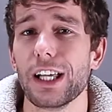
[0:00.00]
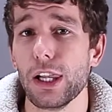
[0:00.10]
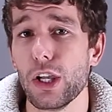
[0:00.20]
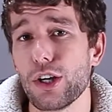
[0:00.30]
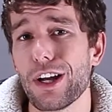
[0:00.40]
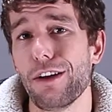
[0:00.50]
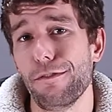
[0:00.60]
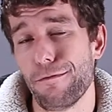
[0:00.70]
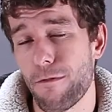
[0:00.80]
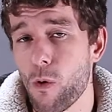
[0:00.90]
a lot
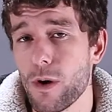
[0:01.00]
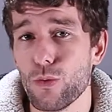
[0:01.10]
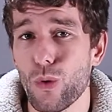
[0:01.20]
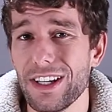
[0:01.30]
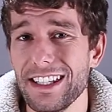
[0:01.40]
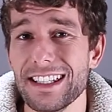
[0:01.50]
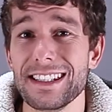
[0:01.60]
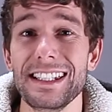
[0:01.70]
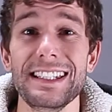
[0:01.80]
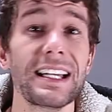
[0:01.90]
of 4-in-1
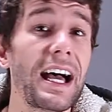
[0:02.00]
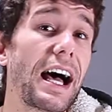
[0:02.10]
ESCs